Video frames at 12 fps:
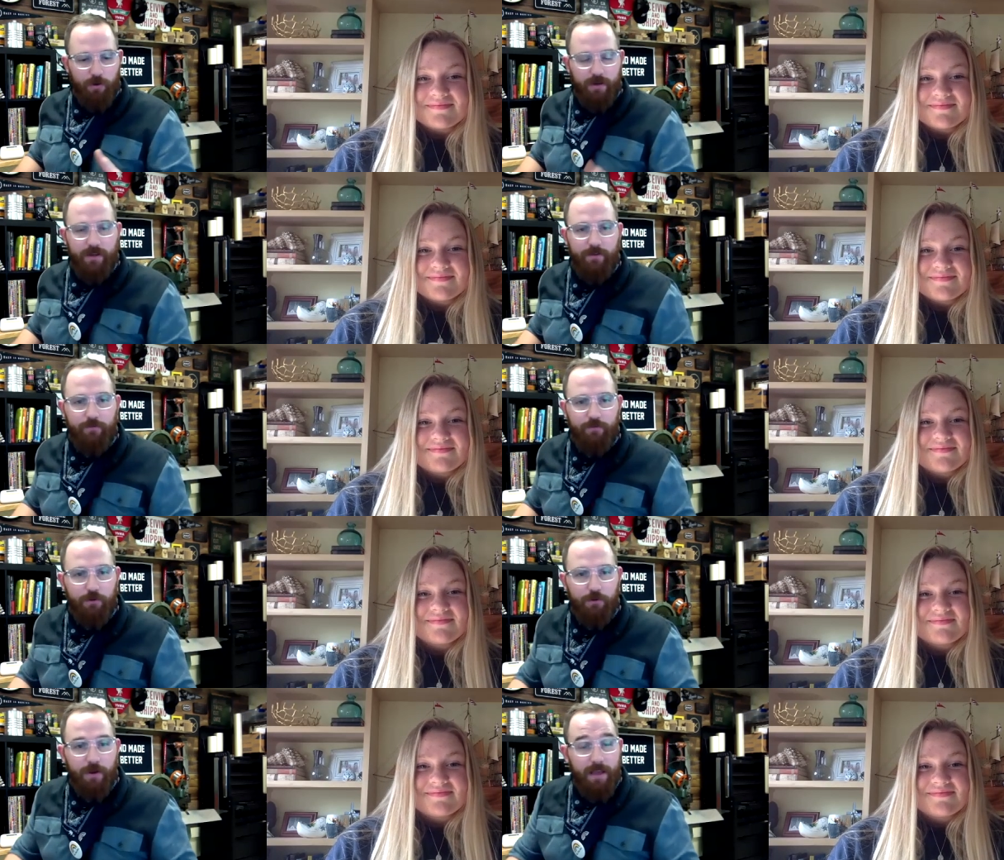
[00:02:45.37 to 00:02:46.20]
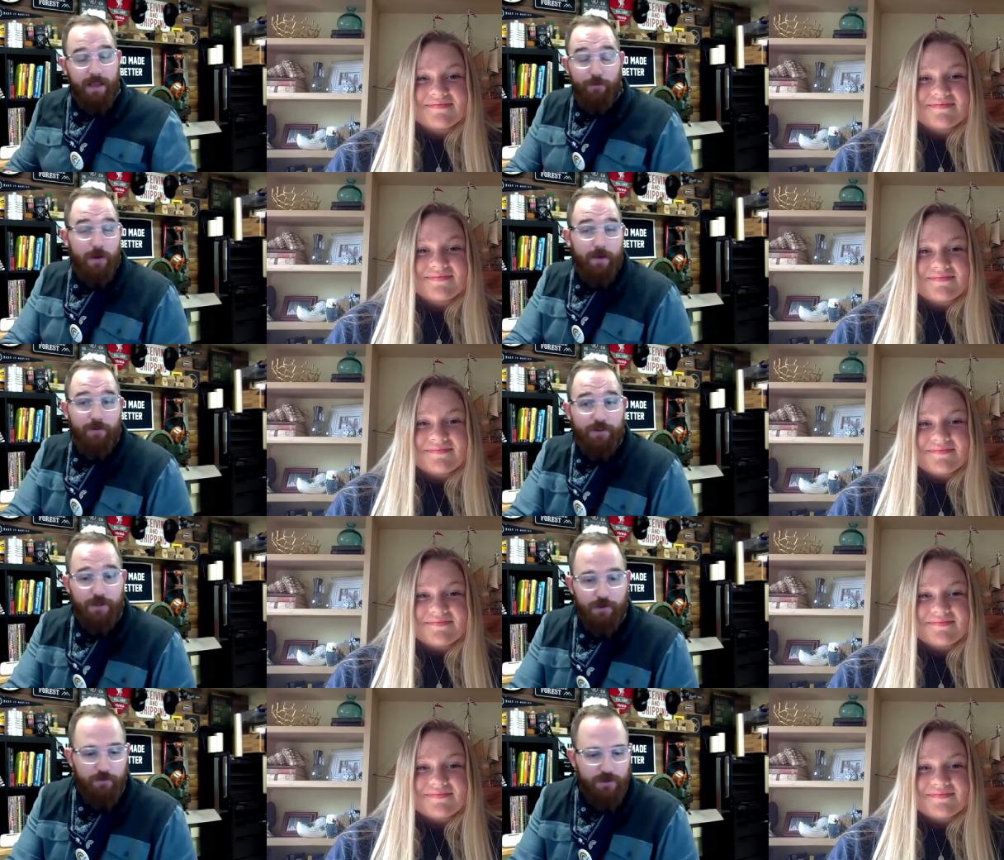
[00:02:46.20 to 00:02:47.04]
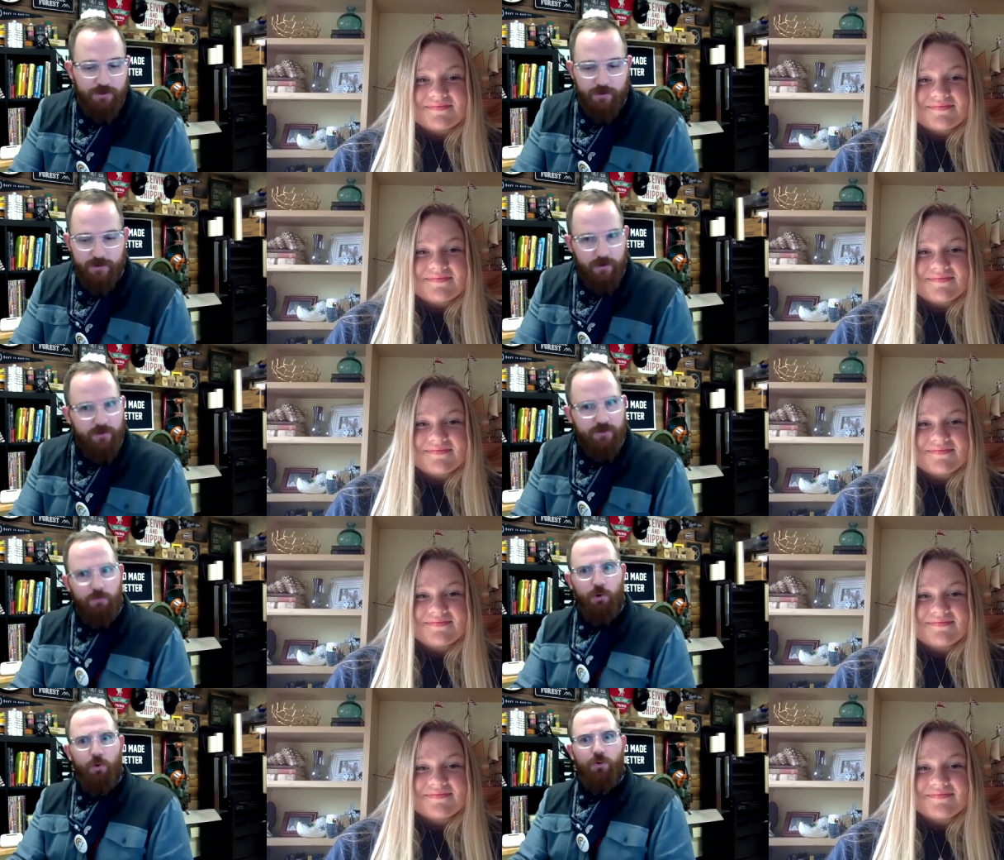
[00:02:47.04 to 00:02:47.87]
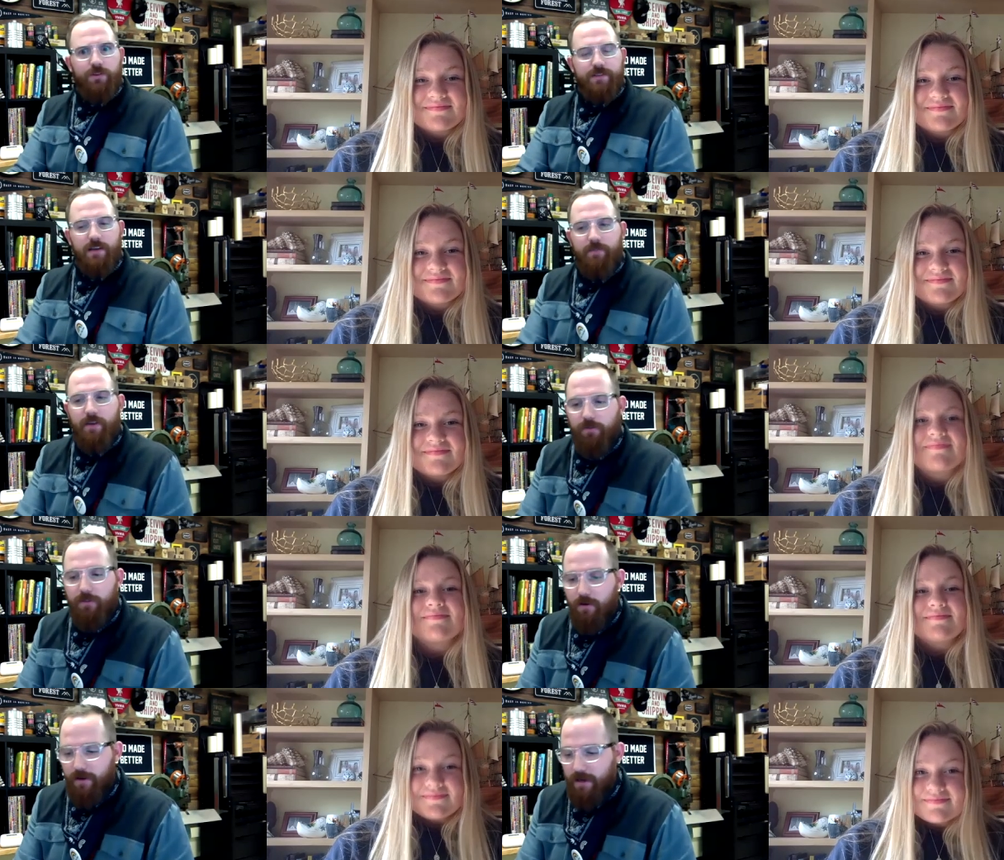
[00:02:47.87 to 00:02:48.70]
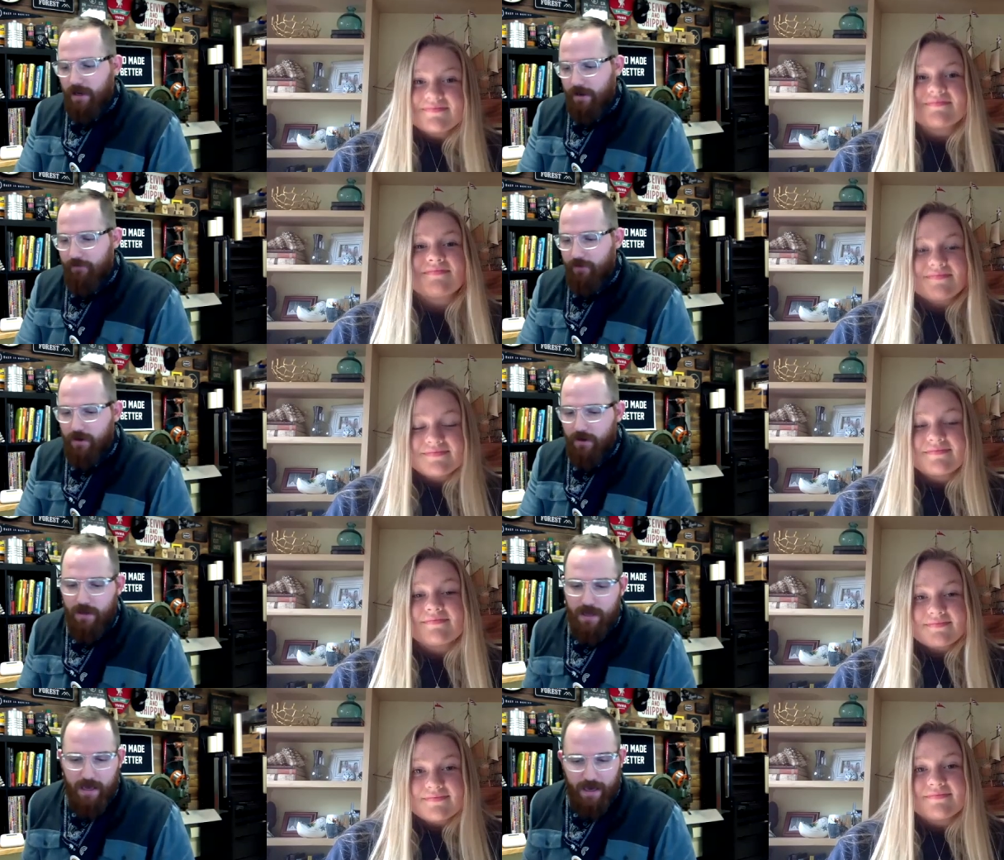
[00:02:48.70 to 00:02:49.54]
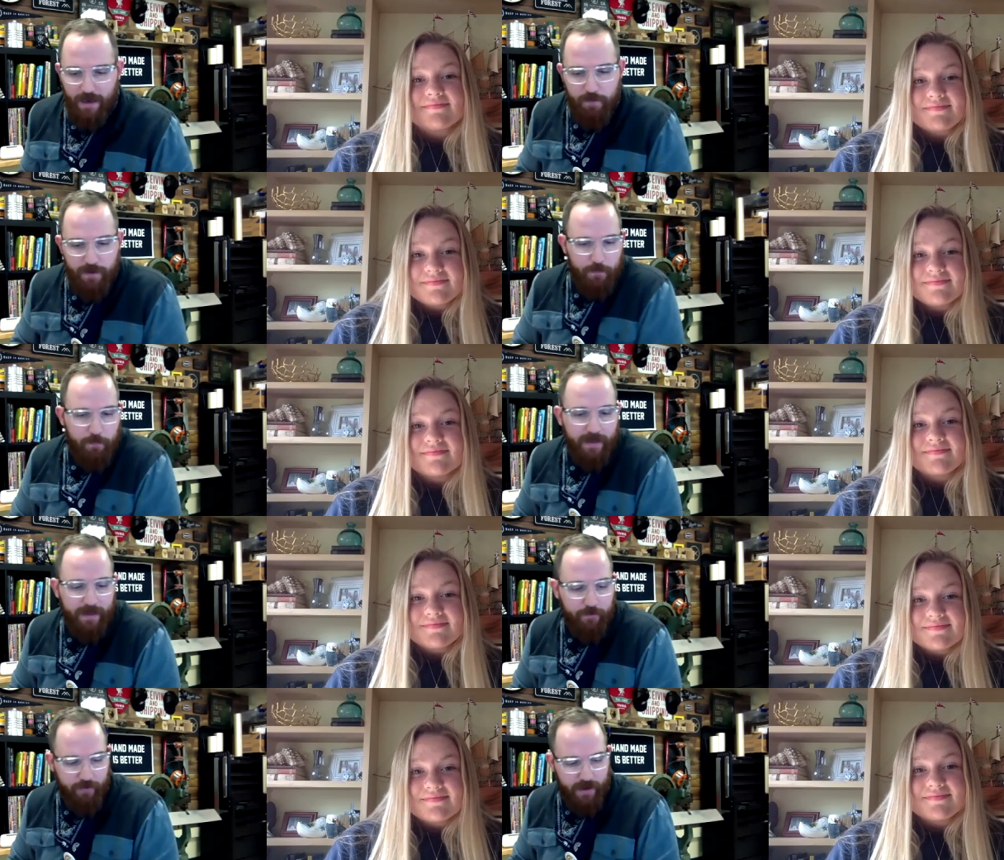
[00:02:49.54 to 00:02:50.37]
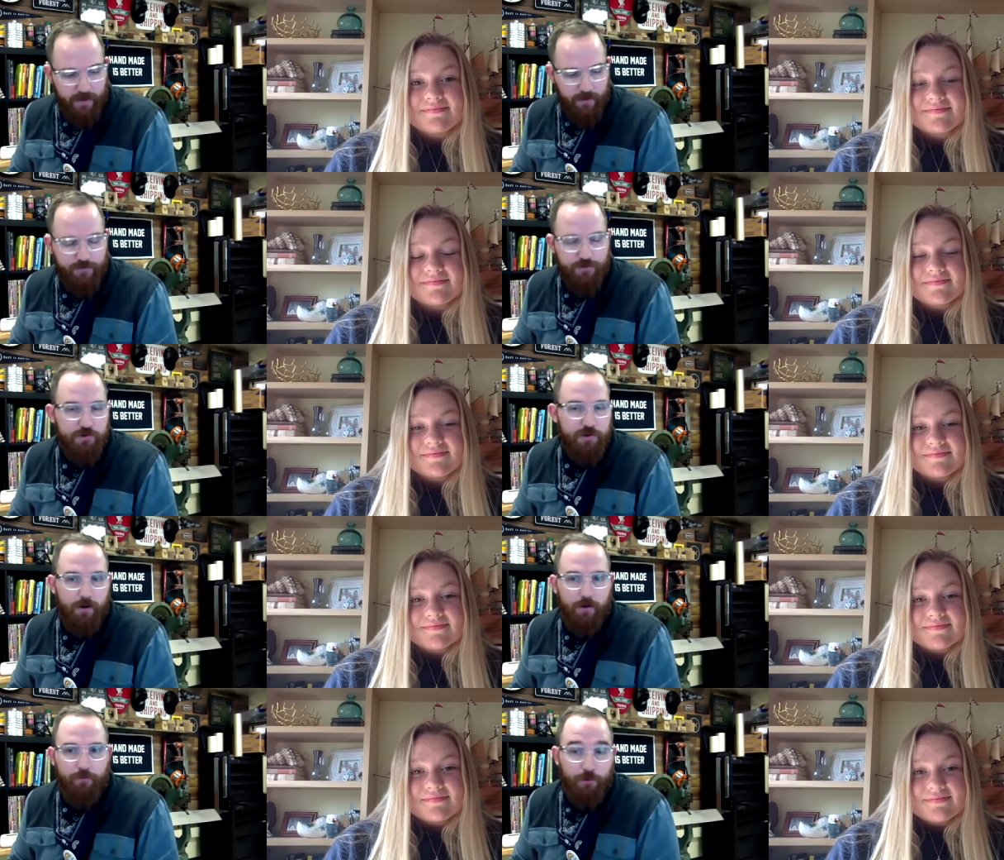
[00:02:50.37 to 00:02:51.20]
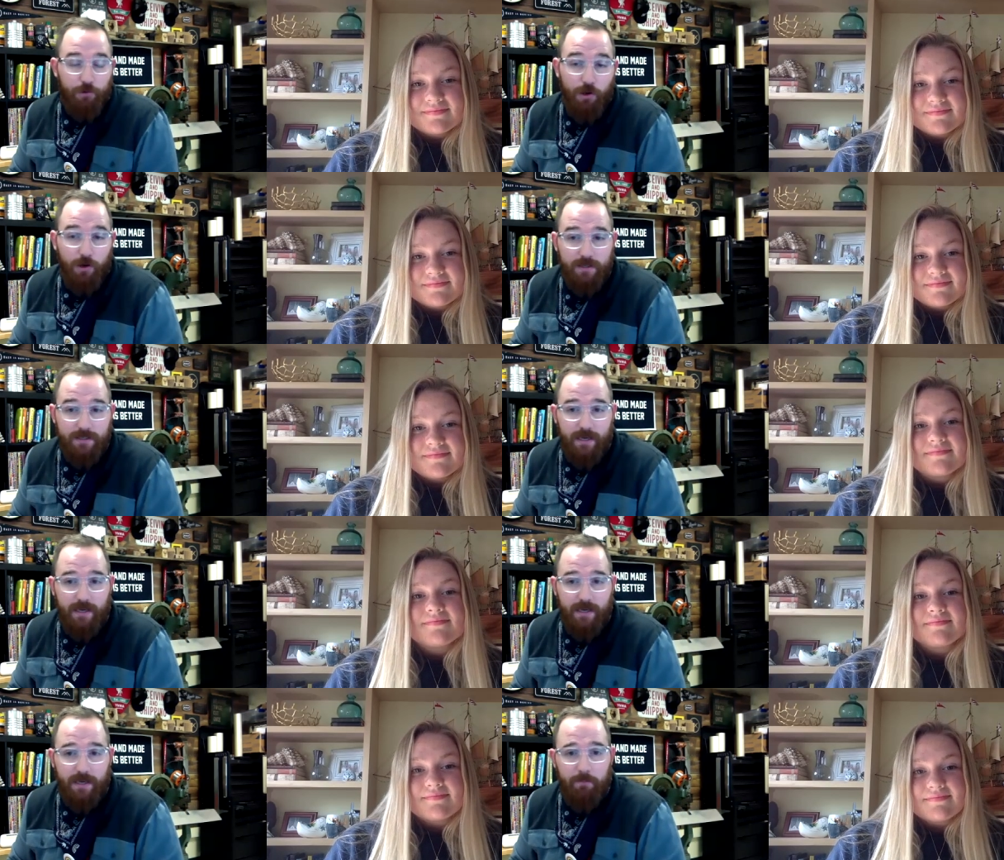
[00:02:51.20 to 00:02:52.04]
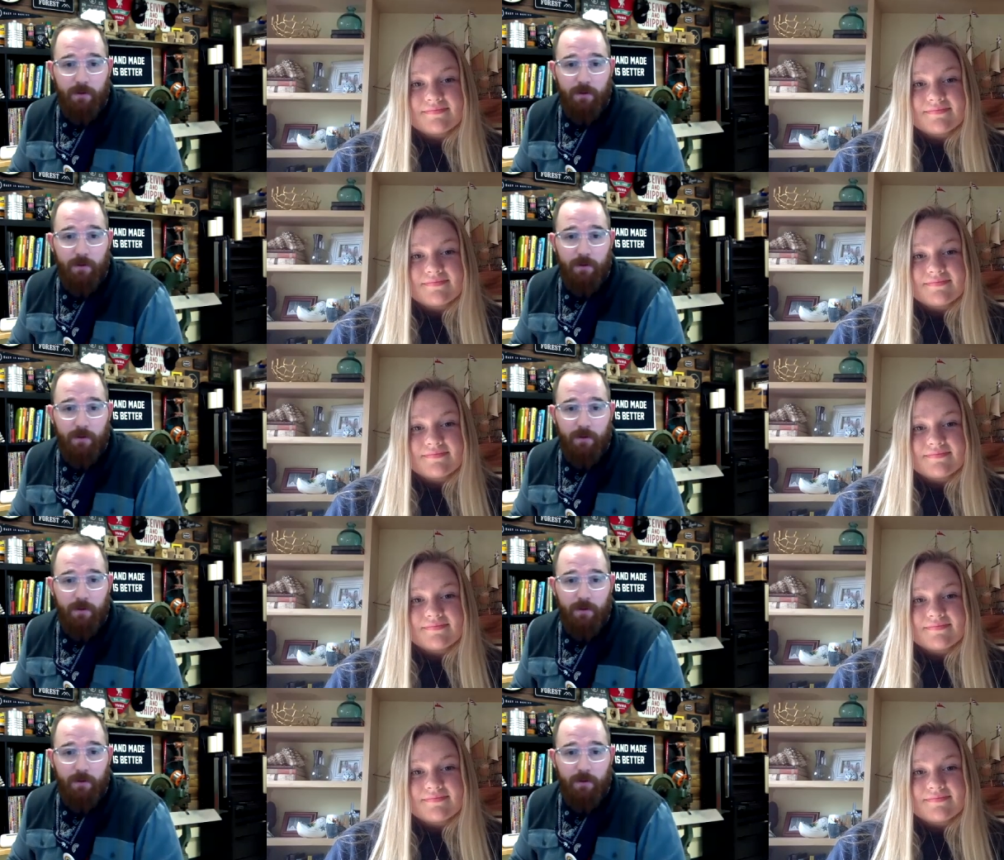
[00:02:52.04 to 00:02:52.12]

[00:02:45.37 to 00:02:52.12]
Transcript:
Speaker 1: If you if you haven't done your research, there's some cool stuff out there, and I've uh, I've been a big fan of street art for a long time.